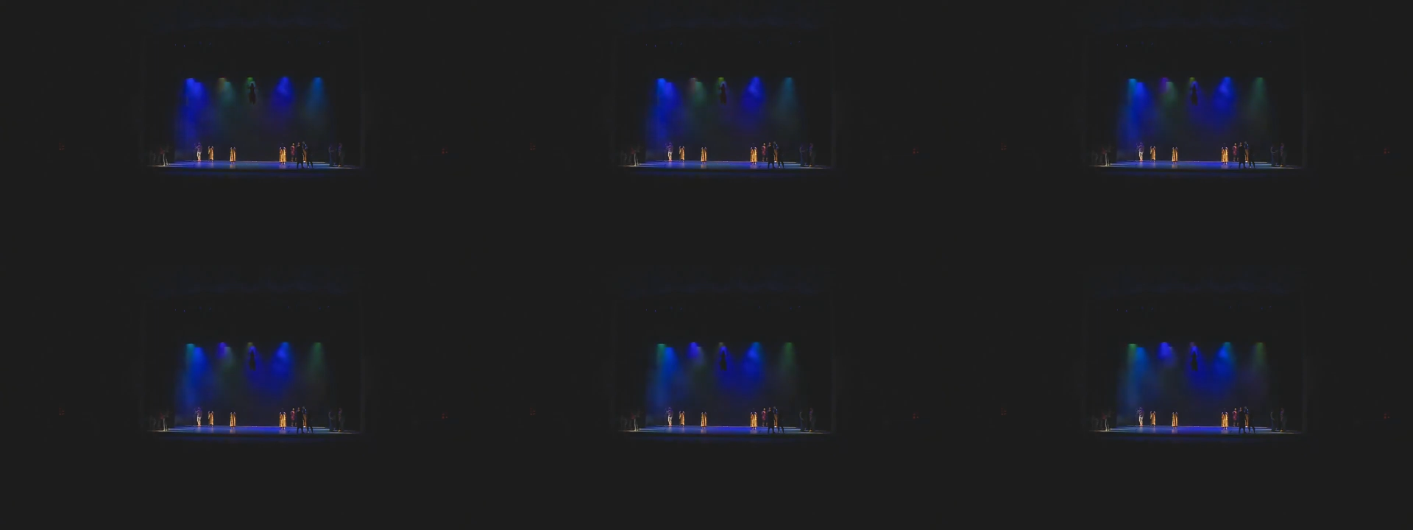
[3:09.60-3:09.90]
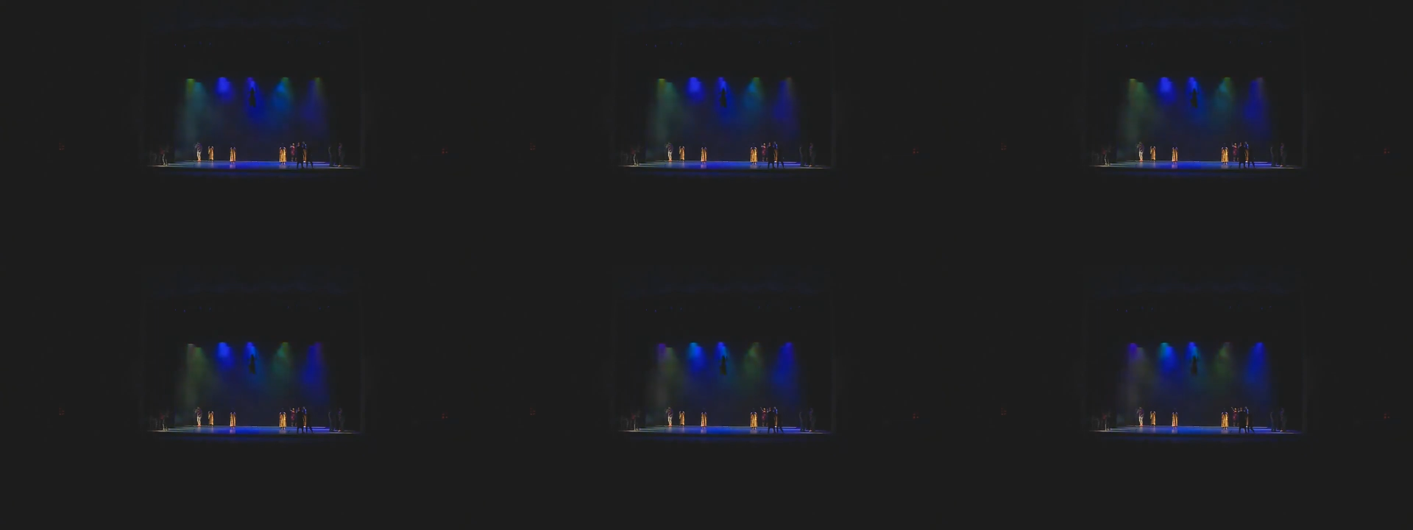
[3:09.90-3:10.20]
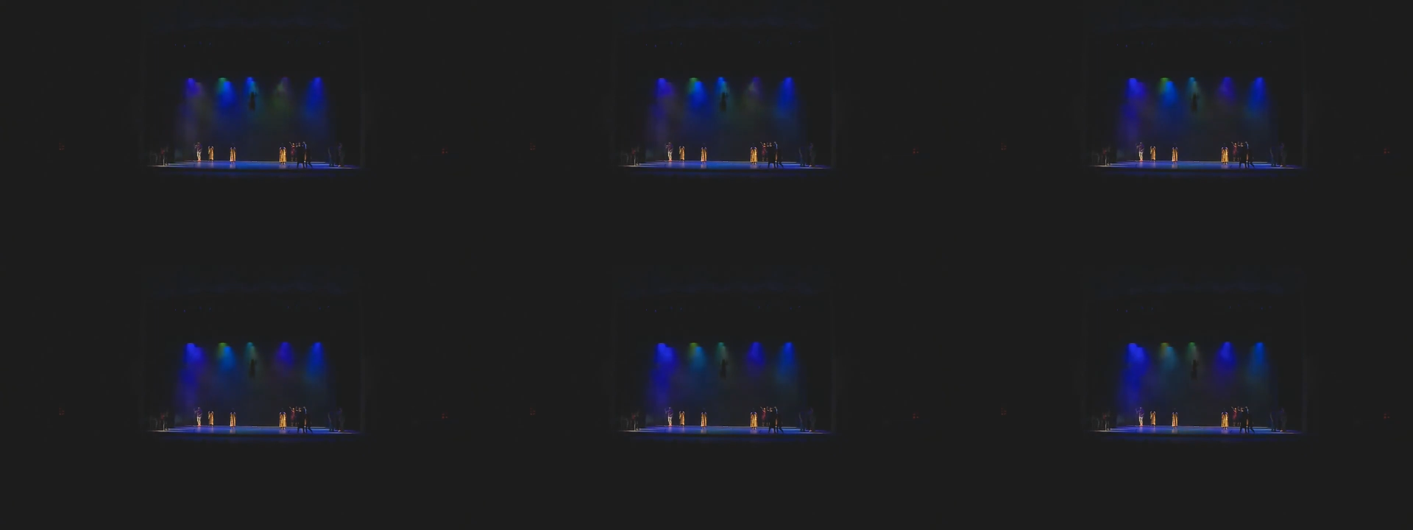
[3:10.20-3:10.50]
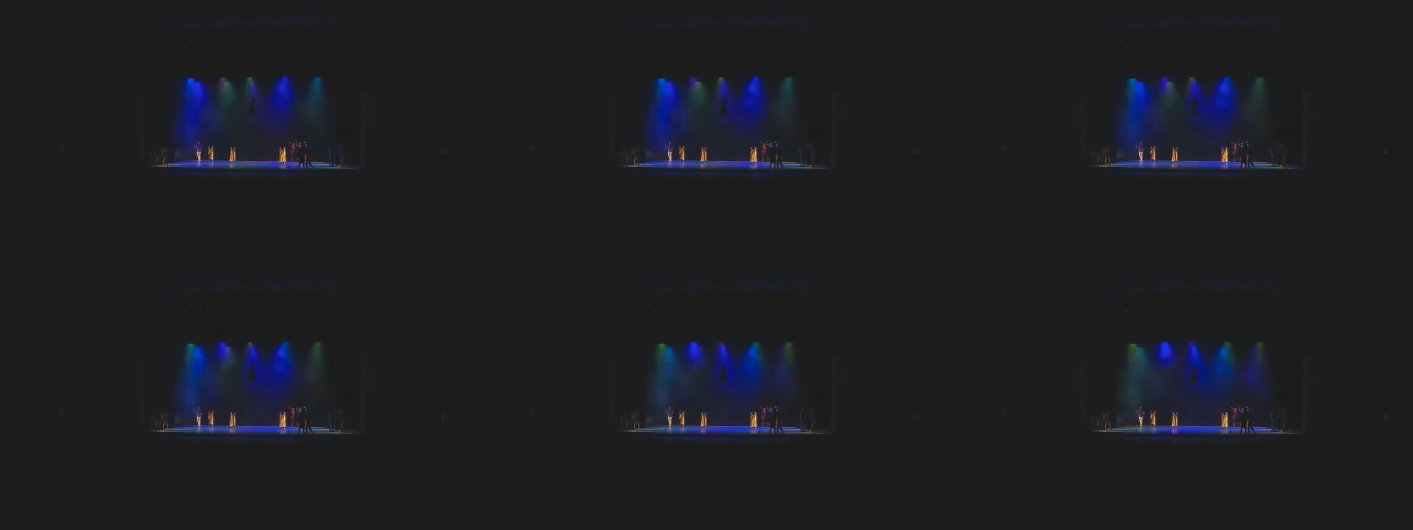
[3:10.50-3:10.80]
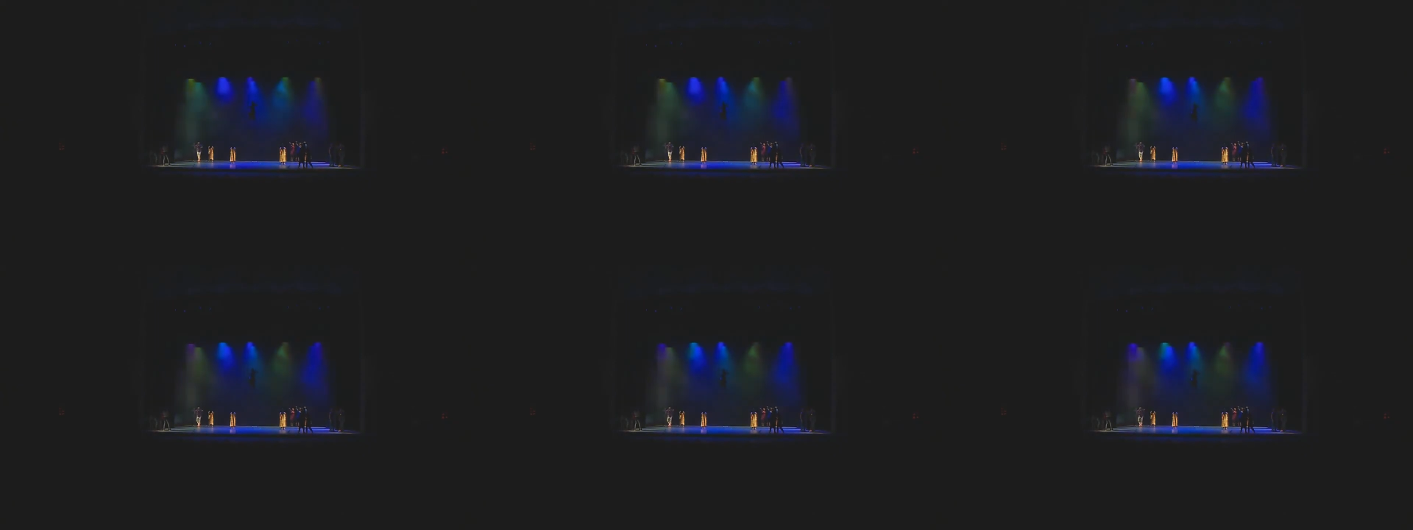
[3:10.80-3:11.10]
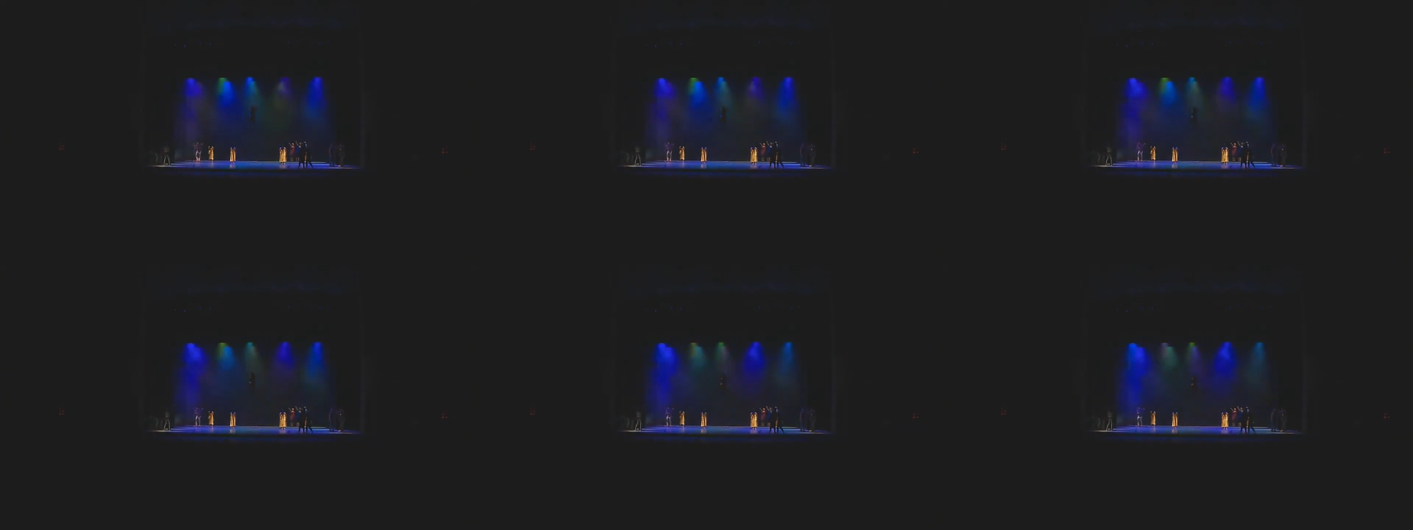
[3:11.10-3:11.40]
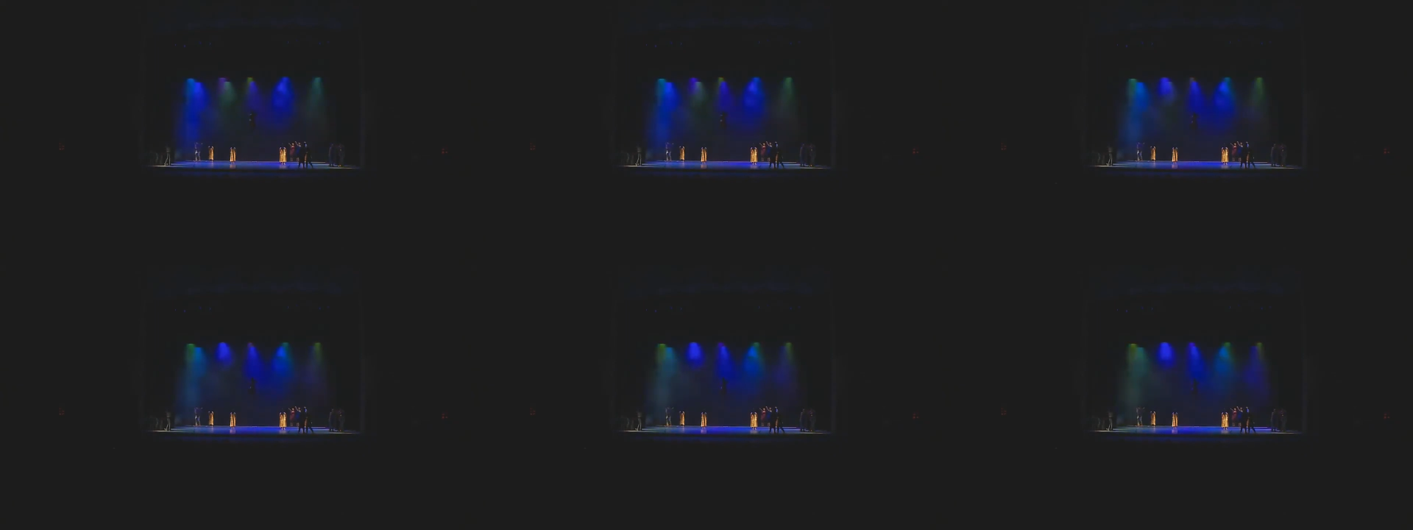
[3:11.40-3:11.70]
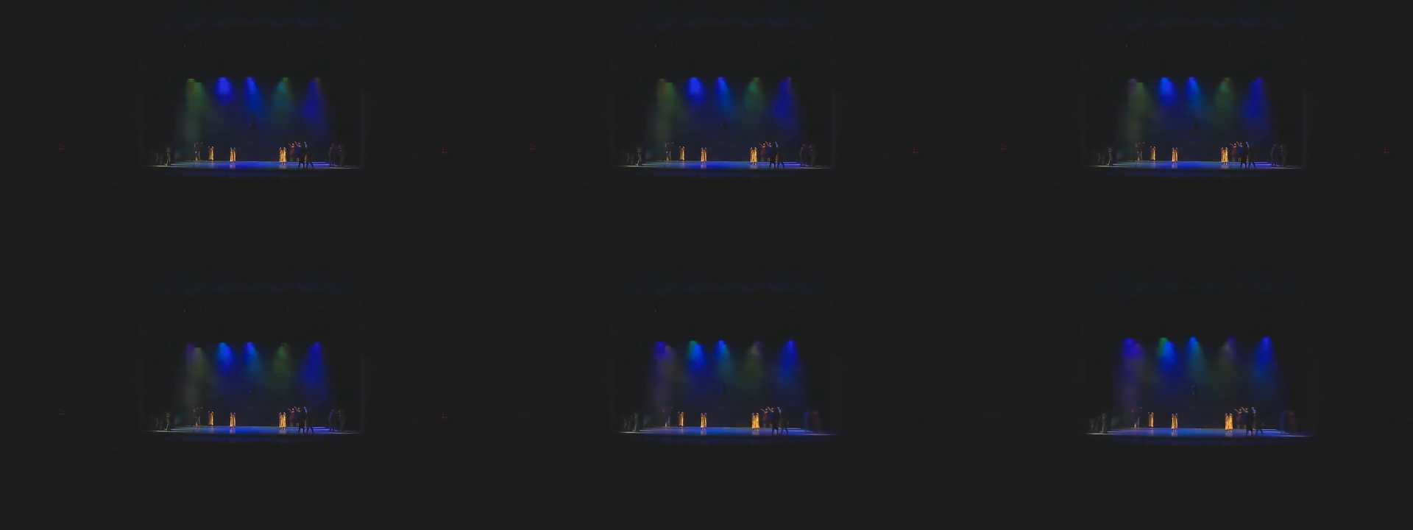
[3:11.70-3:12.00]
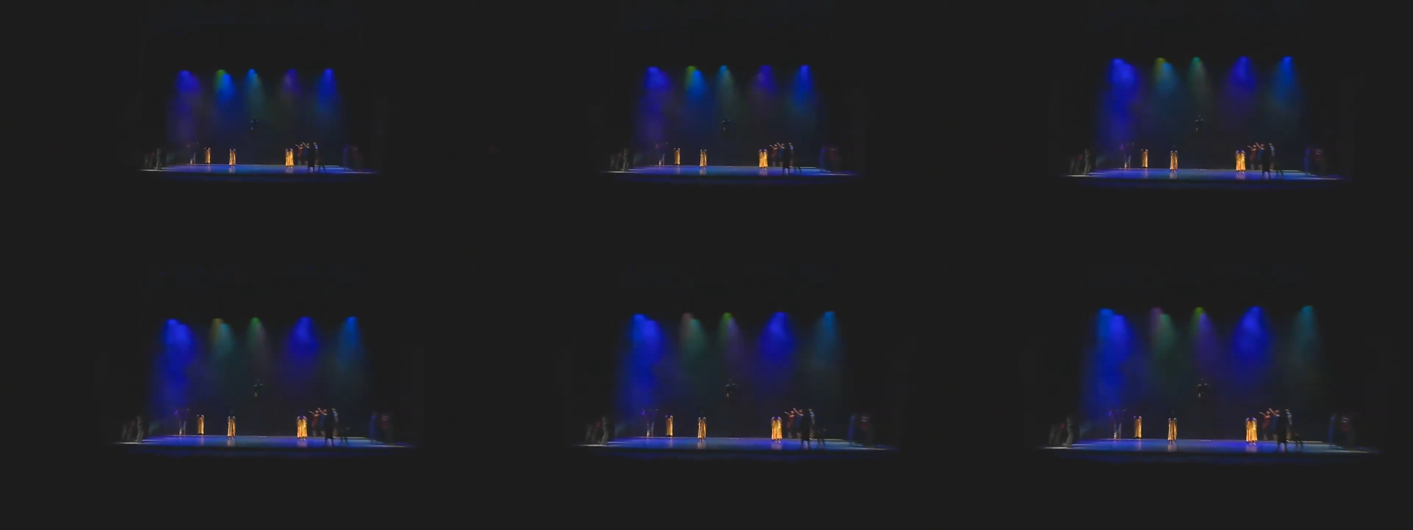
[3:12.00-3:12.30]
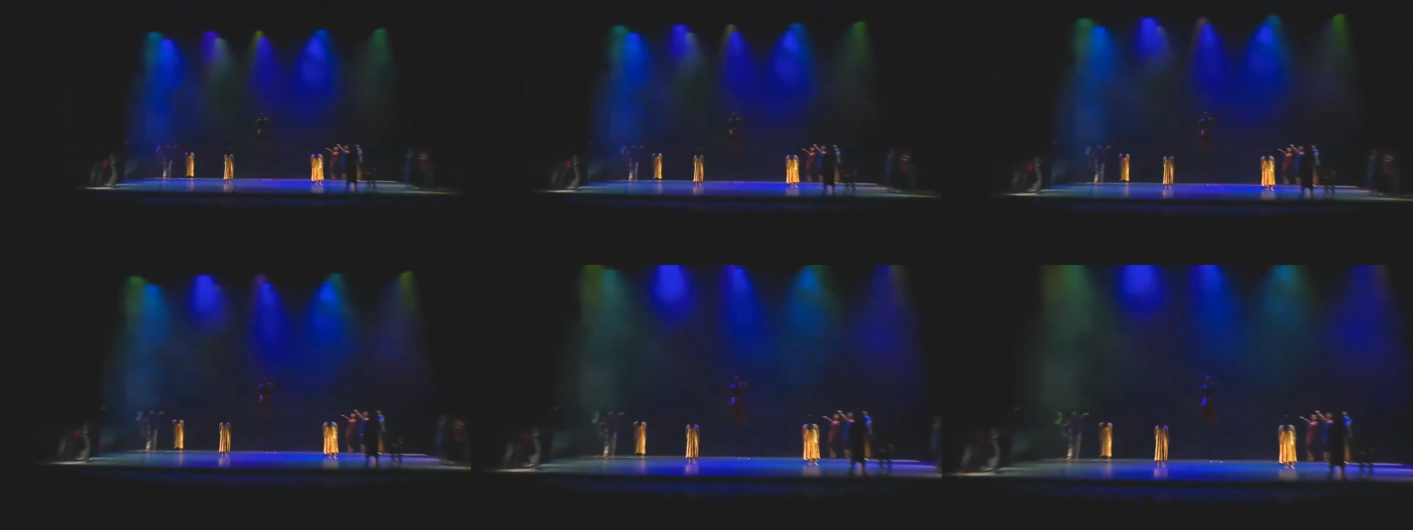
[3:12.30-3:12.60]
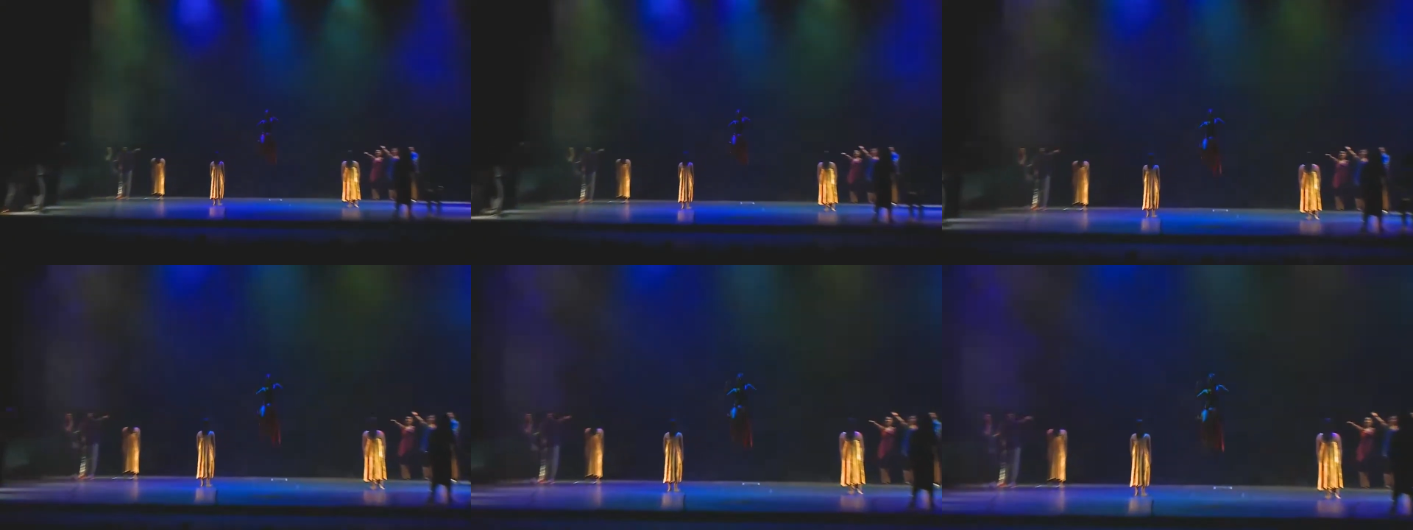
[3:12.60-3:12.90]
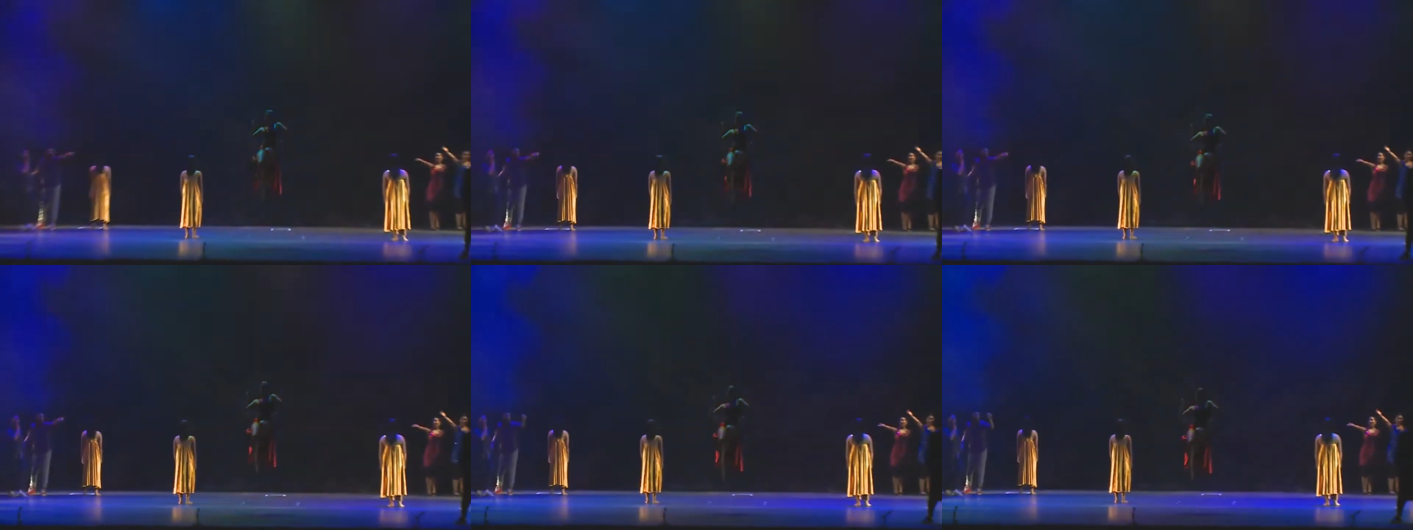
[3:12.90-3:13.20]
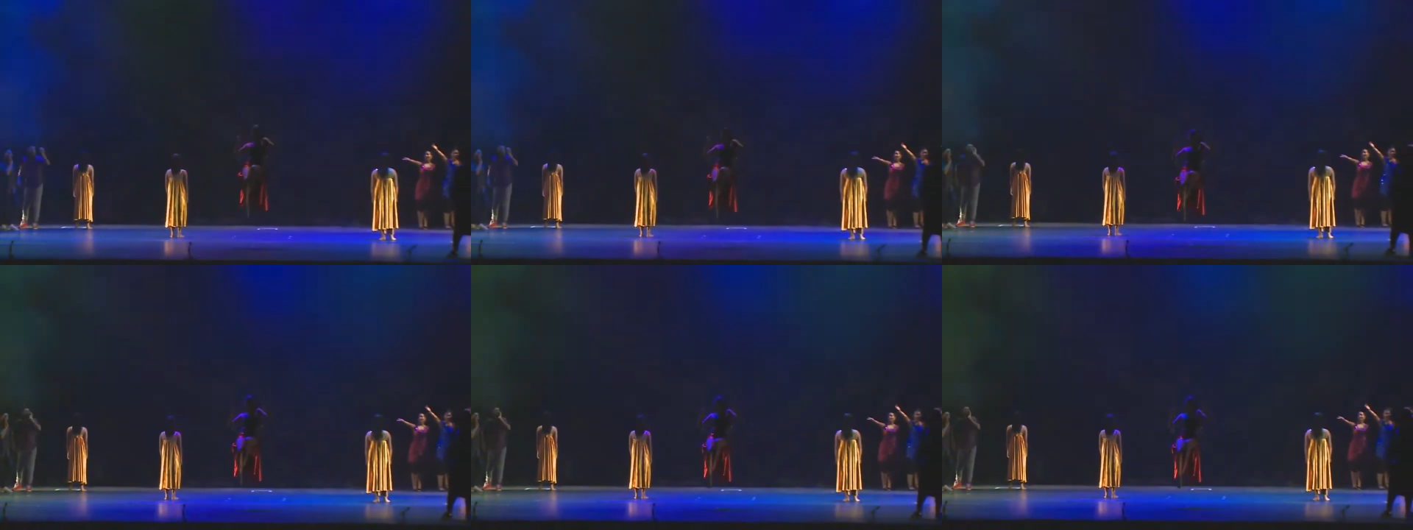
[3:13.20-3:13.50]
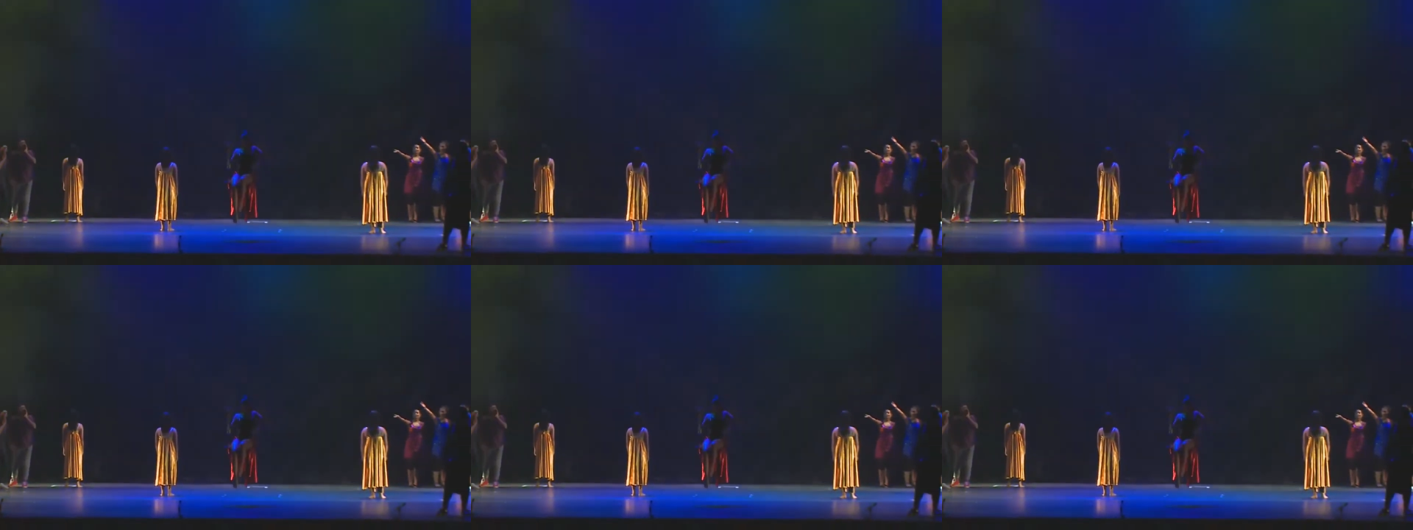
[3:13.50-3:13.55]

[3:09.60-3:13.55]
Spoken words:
[unreadable: no face in view]